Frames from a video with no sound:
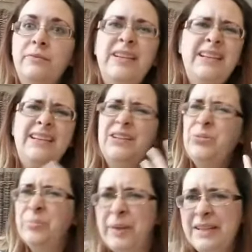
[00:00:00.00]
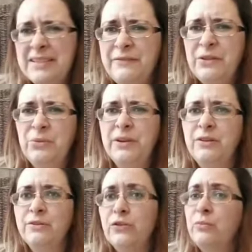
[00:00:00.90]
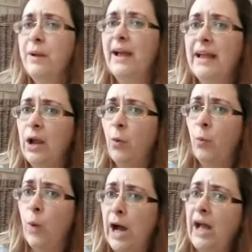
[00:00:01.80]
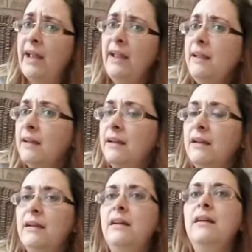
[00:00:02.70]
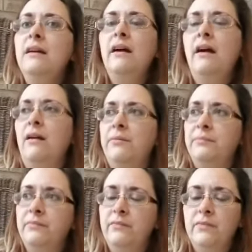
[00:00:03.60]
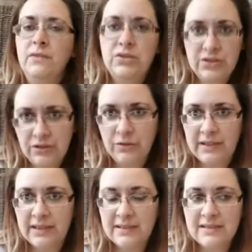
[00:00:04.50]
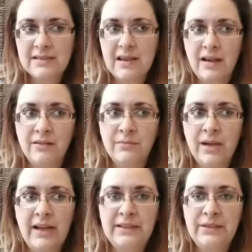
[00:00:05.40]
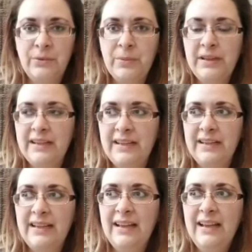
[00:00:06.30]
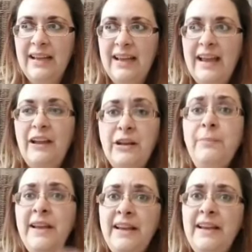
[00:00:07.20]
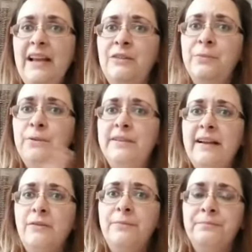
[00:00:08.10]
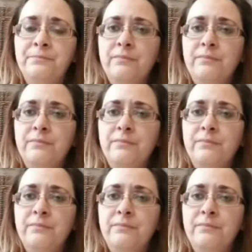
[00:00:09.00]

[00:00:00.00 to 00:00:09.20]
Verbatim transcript: recommit, if you will, to my why um, to do this. Um, I normally, in the beginning, I wrote down,